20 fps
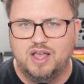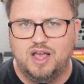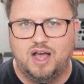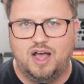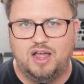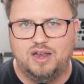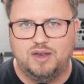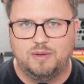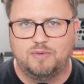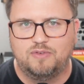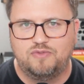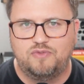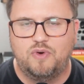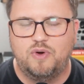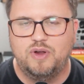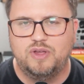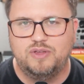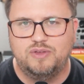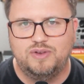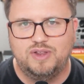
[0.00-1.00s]
Uh, number
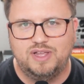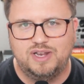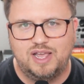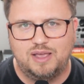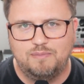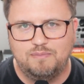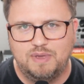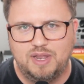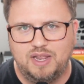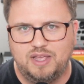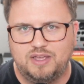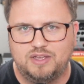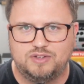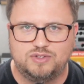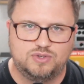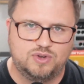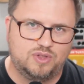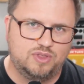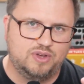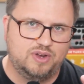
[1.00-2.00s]
four, you need a MIDI
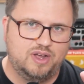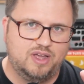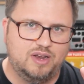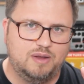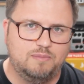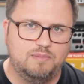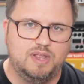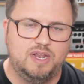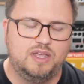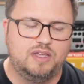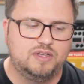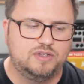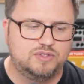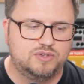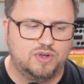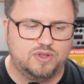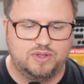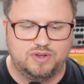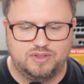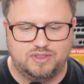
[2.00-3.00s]
controller and a MIDI
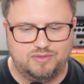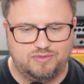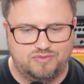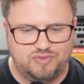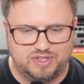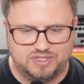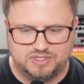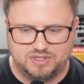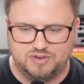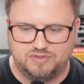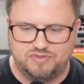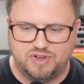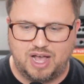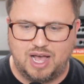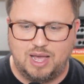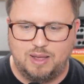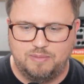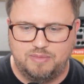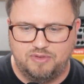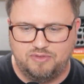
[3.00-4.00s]
controller that fits your
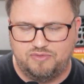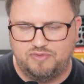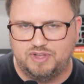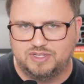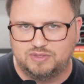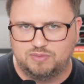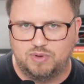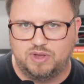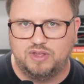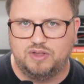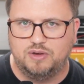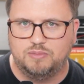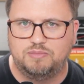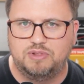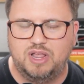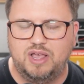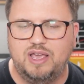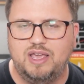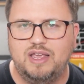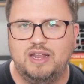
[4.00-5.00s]
vibe, that fits what you're
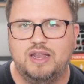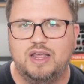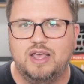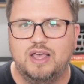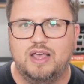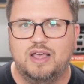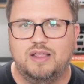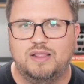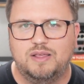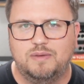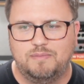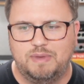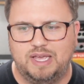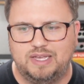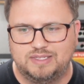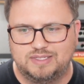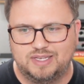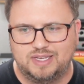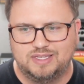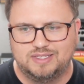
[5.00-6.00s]
playing, that
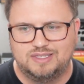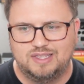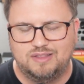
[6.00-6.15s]
makes sense.